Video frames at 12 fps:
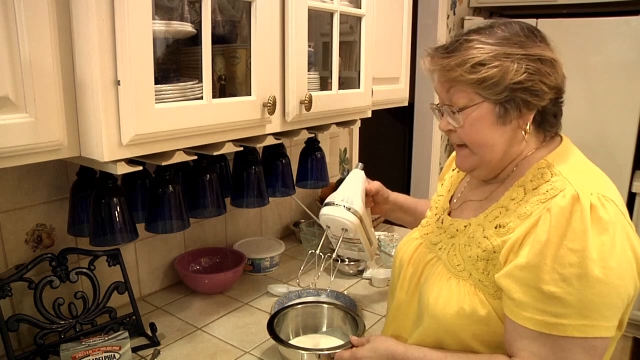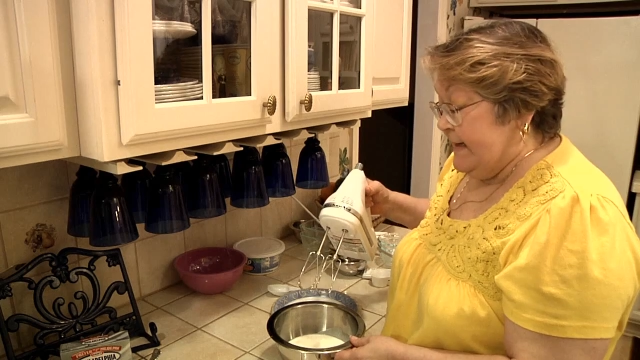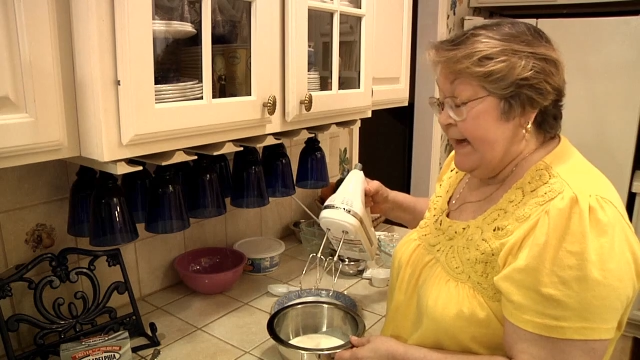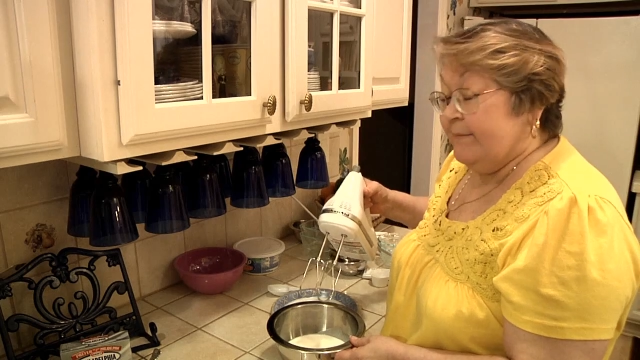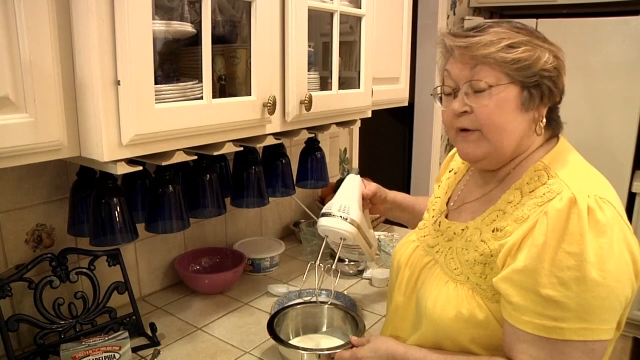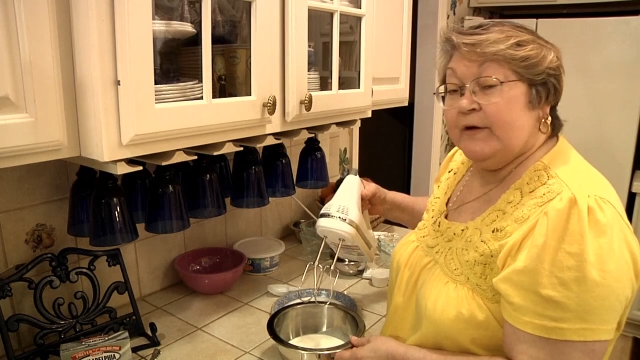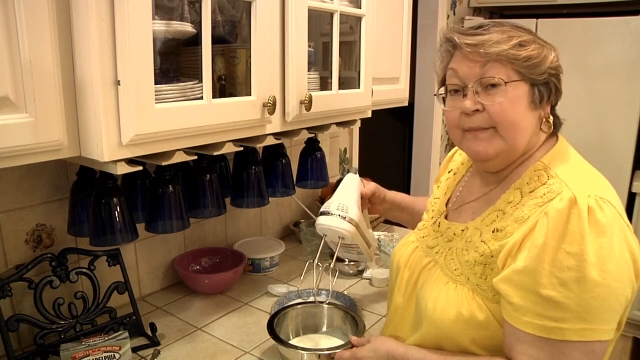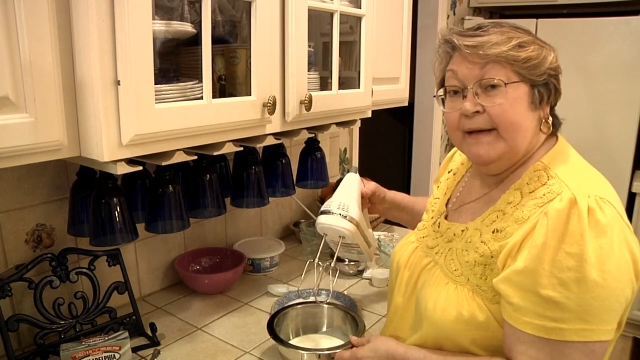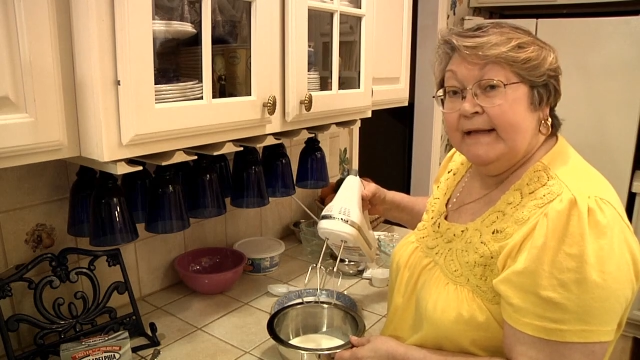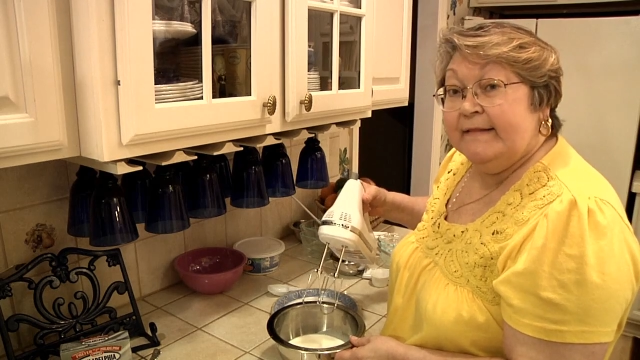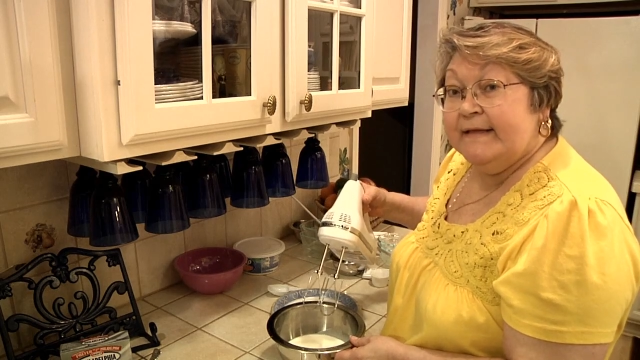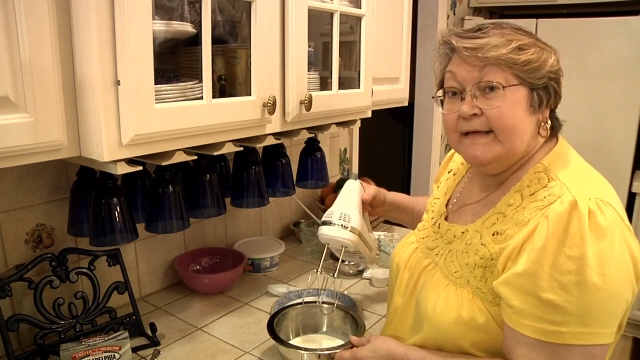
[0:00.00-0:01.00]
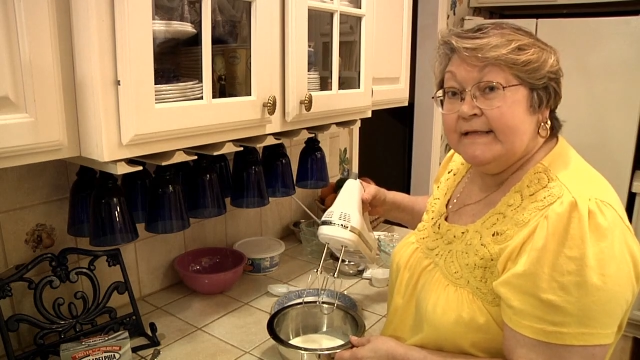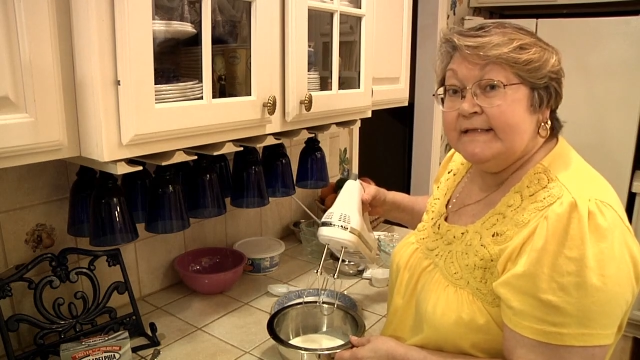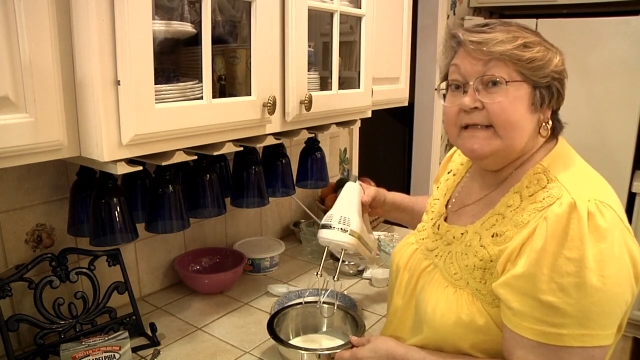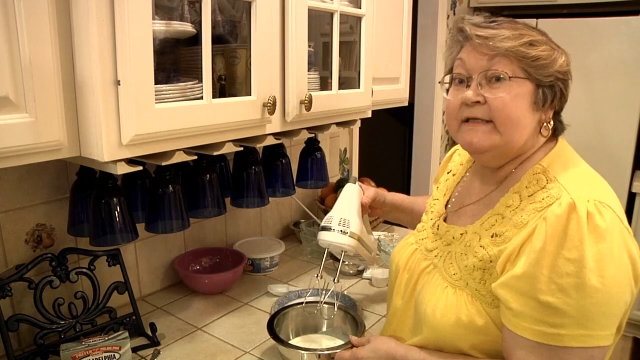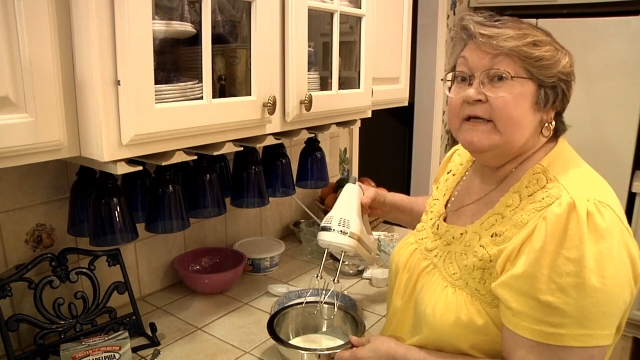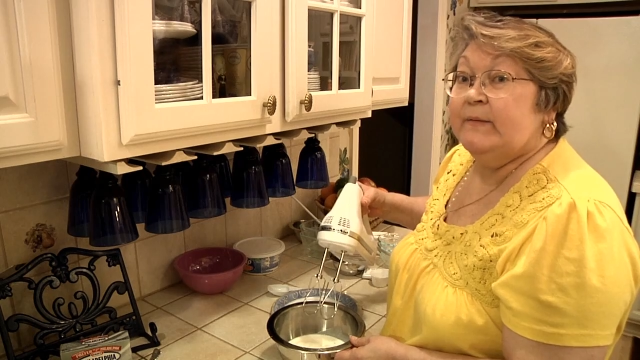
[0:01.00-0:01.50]
Now I'm going to beat
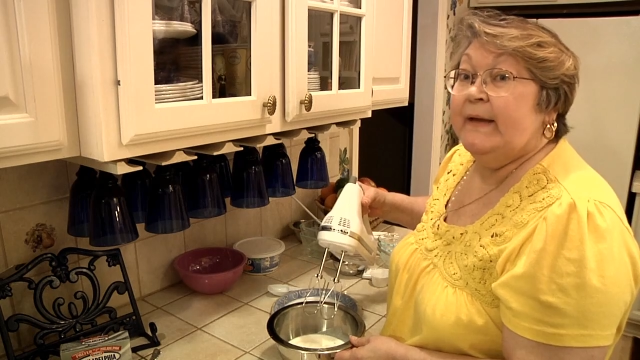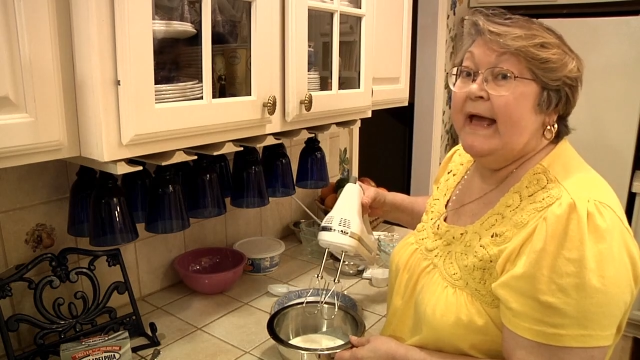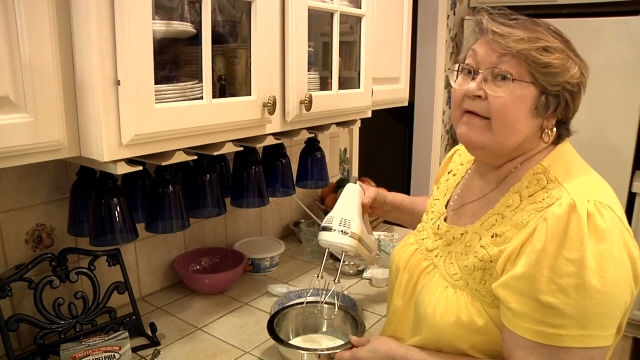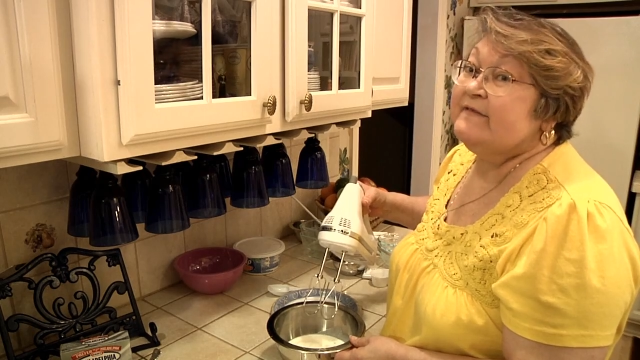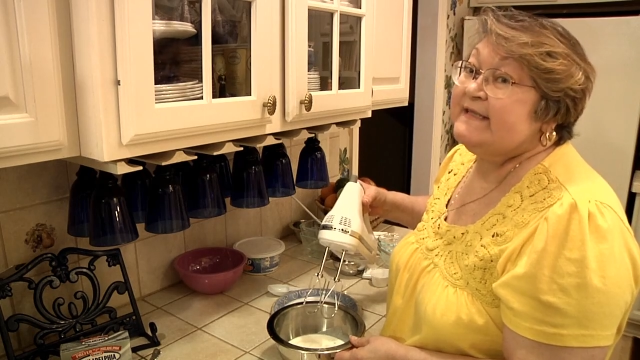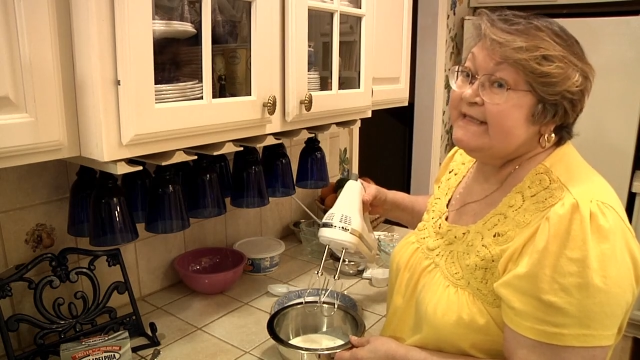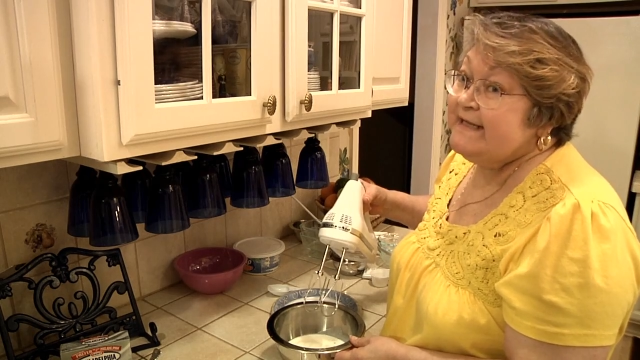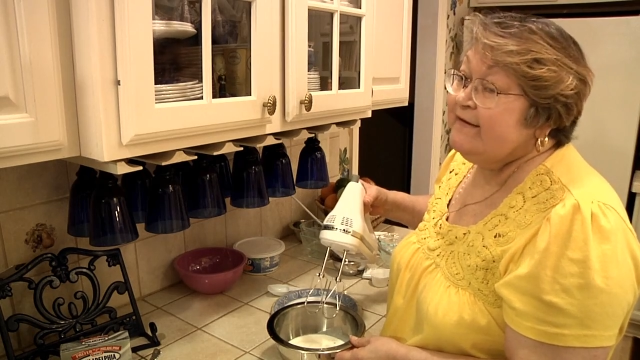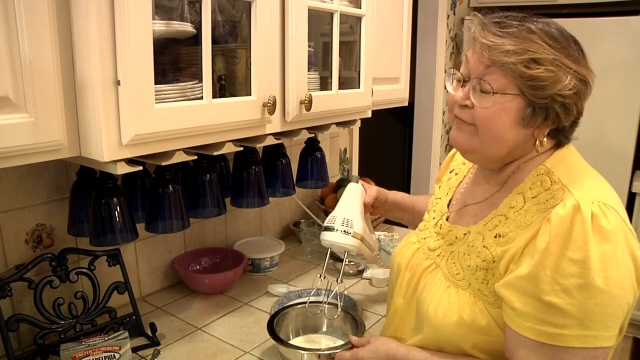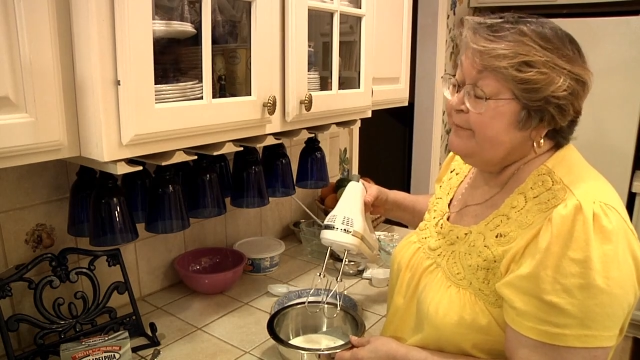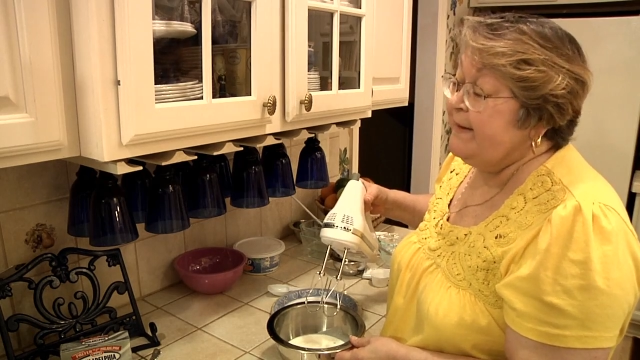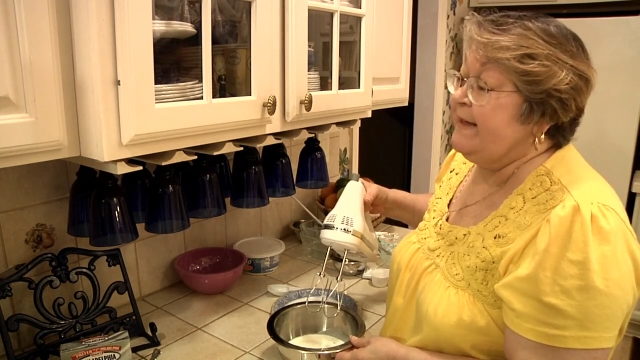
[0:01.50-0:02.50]
this until we have stiff